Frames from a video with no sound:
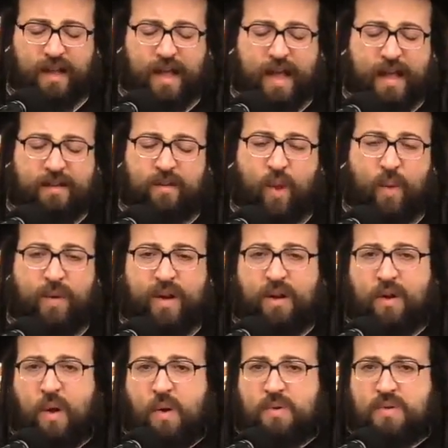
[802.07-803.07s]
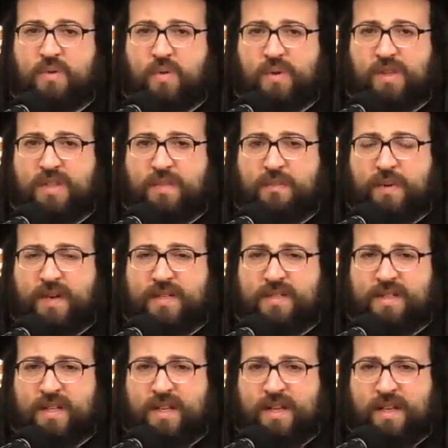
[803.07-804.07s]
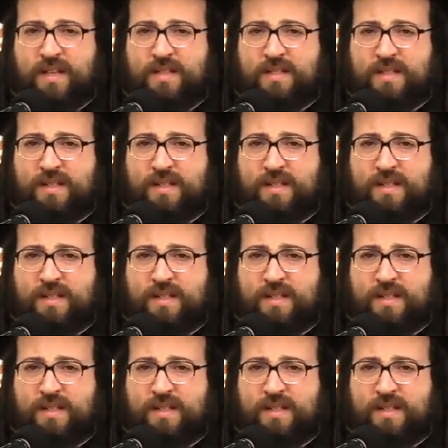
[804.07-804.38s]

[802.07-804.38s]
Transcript: and nobody knows who this person is.